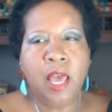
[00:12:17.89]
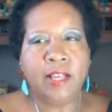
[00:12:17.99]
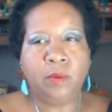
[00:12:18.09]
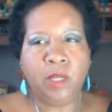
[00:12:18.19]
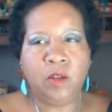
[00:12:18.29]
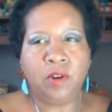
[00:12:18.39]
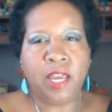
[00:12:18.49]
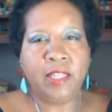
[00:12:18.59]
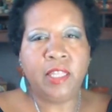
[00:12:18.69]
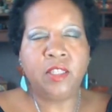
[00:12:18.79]
as we
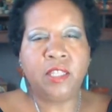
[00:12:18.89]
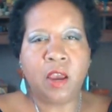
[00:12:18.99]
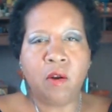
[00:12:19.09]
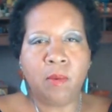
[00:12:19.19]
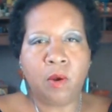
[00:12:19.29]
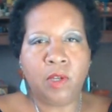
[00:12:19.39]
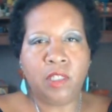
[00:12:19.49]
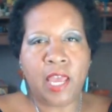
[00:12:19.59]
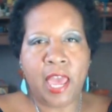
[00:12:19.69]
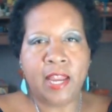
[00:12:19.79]
create this ceremony
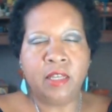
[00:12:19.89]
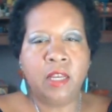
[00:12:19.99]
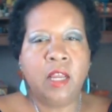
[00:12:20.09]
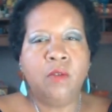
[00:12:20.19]
to end